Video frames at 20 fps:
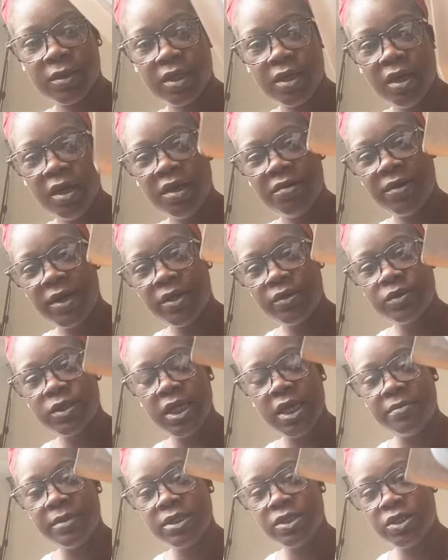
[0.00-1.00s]
If I don't
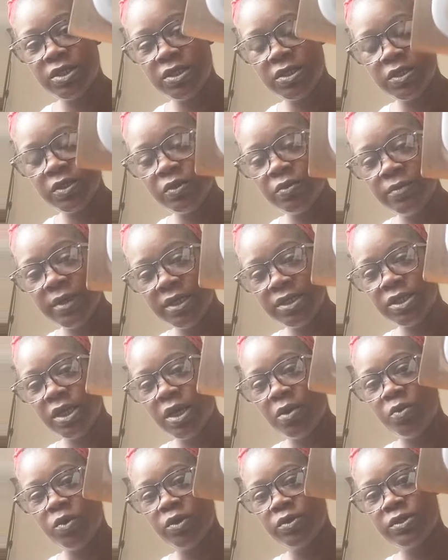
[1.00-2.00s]
damage these too much, I
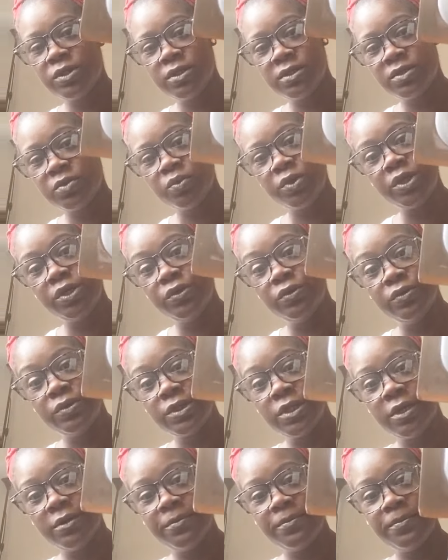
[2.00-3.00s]
will just reuse them.